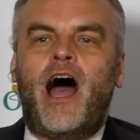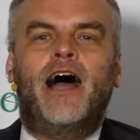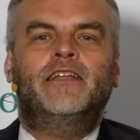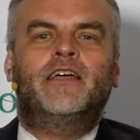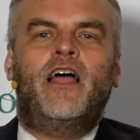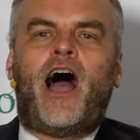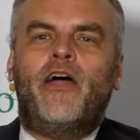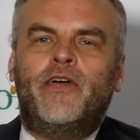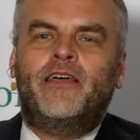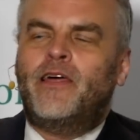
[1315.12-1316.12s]
And I
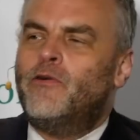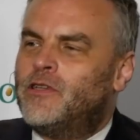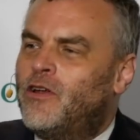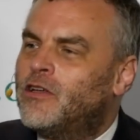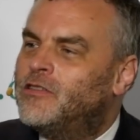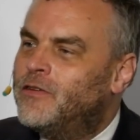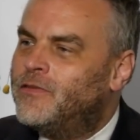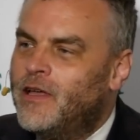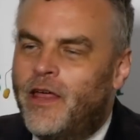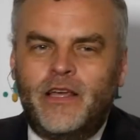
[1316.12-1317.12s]
think there was a lot of.
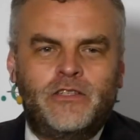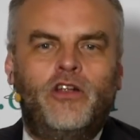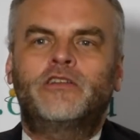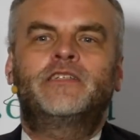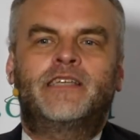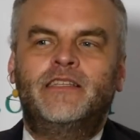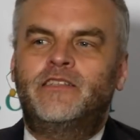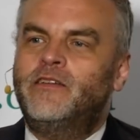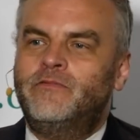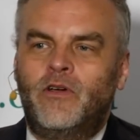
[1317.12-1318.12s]
There's a lot of
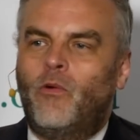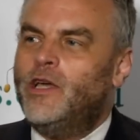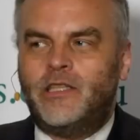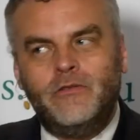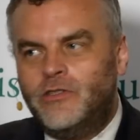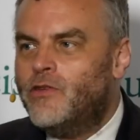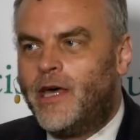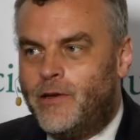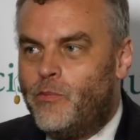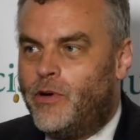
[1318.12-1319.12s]
sense in, we don't do
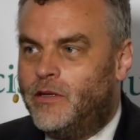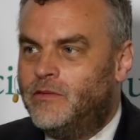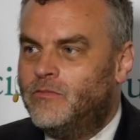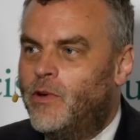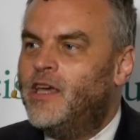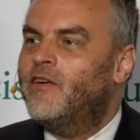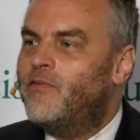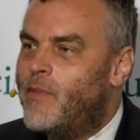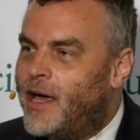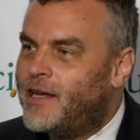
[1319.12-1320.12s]
that in Britain. We have
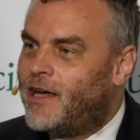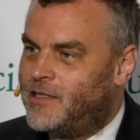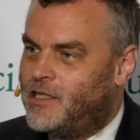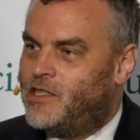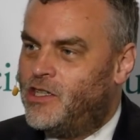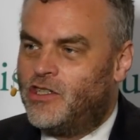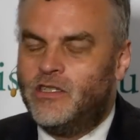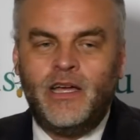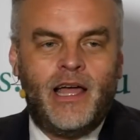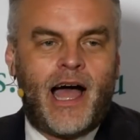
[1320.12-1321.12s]
made our
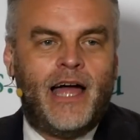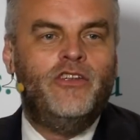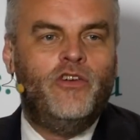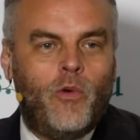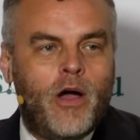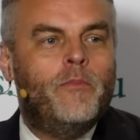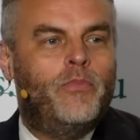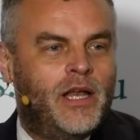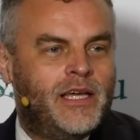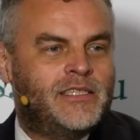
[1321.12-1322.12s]
decision and you won't
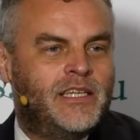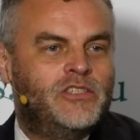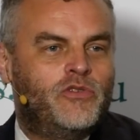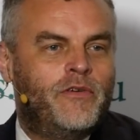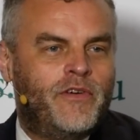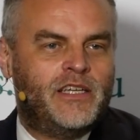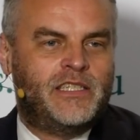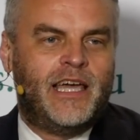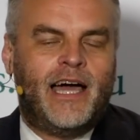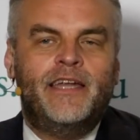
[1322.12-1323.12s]
bully us into
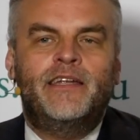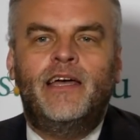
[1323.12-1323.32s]
reversing it. And